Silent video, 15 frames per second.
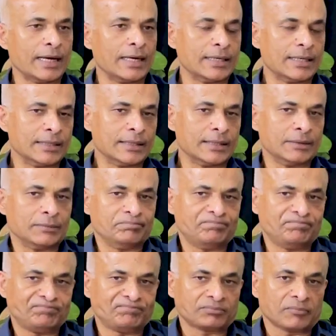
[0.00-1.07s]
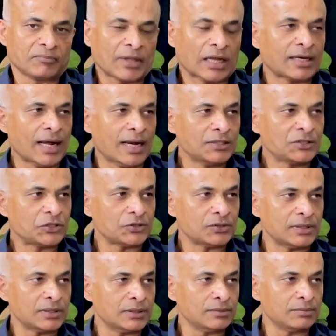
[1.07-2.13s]

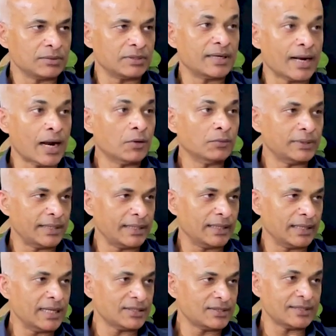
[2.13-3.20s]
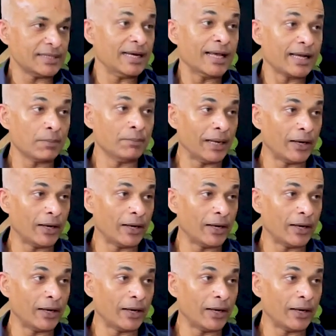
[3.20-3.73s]
cultural grounding, let's say like a